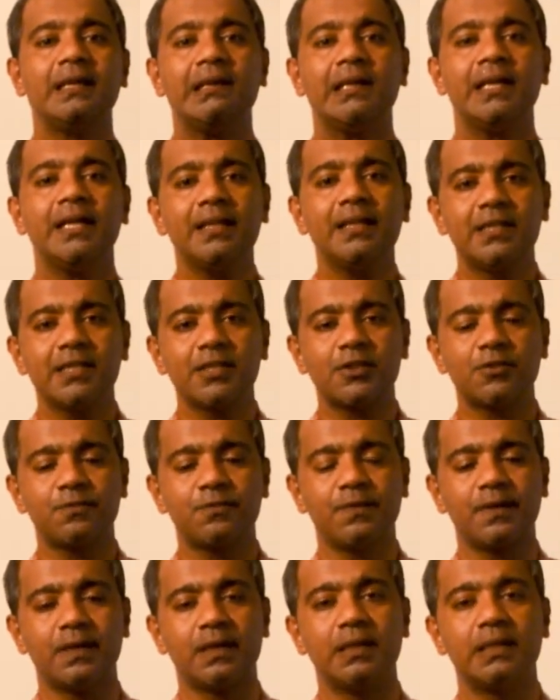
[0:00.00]
In this
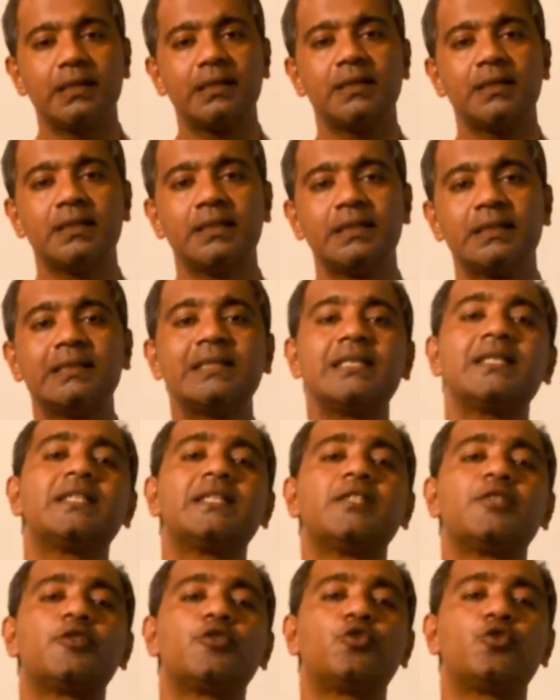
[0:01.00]
world, there
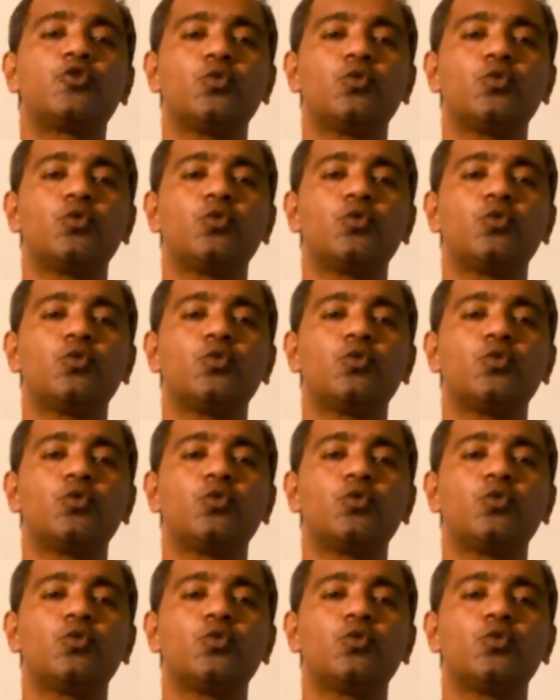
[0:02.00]
is